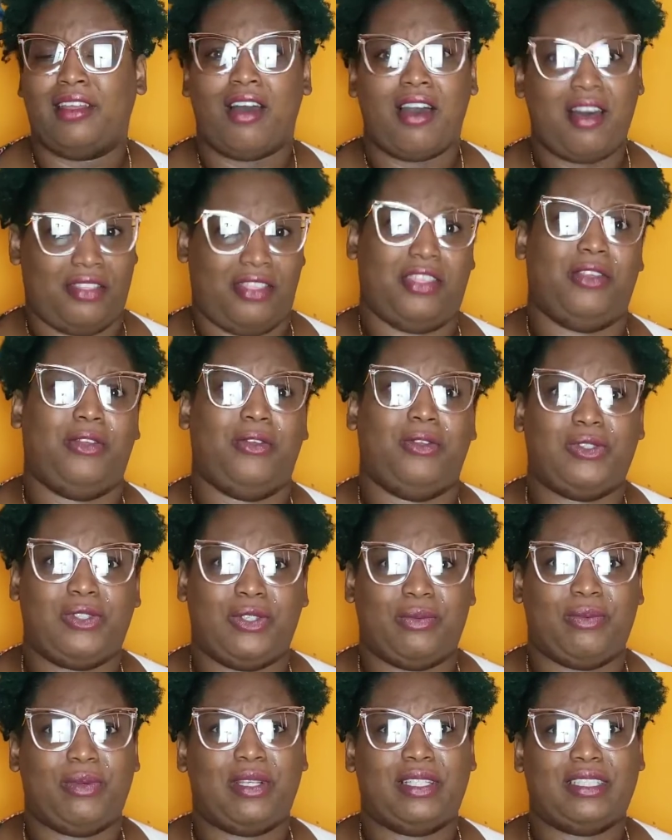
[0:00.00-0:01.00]
other
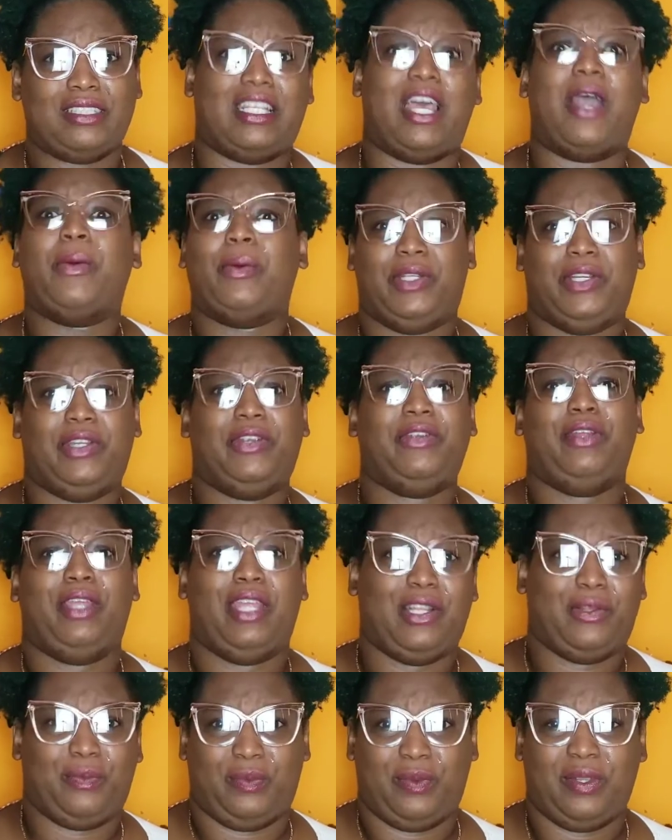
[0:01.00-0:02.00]
YouTubers that would
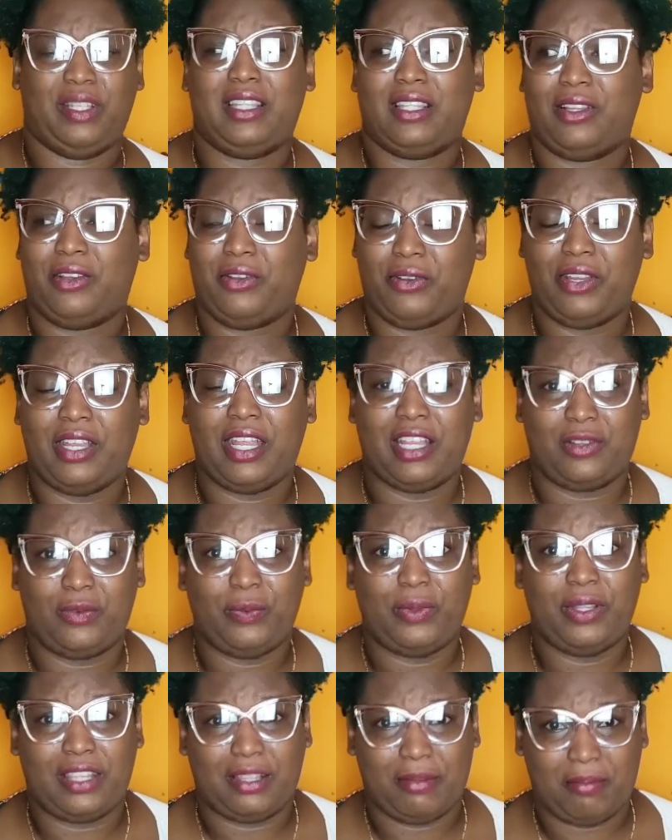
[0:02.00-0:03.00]
create with create
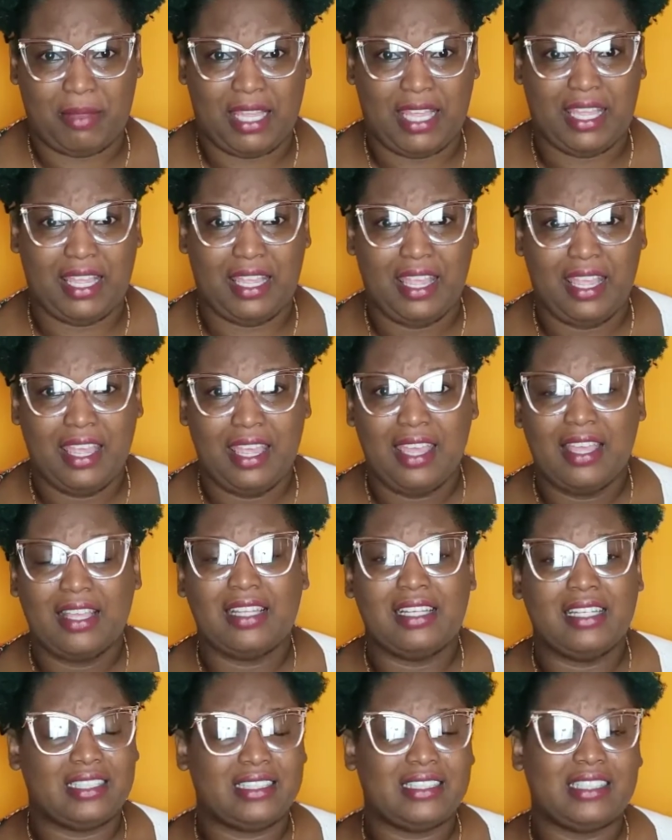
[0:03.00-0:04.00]
with me.
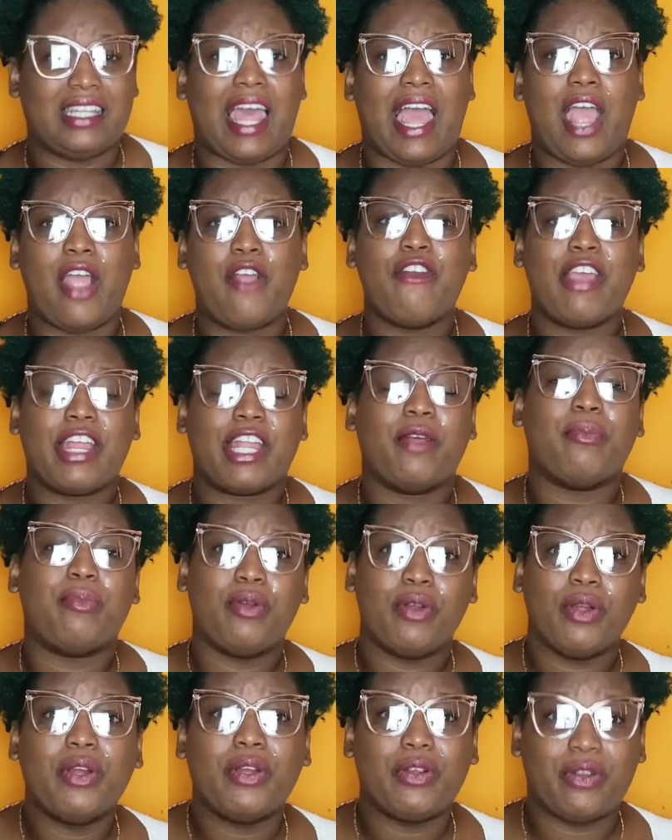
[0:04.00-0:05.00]
Listen, I ran a
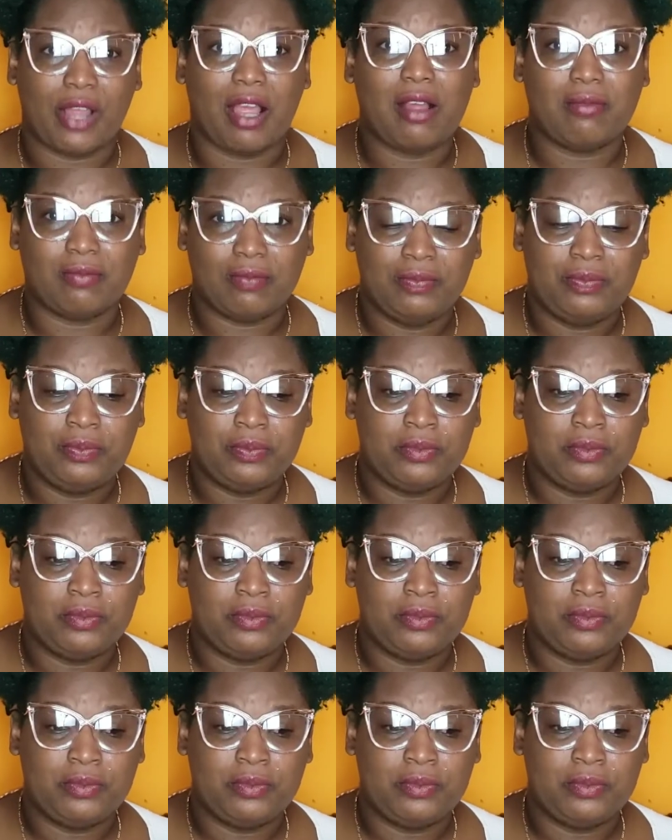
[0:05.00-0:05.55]
program,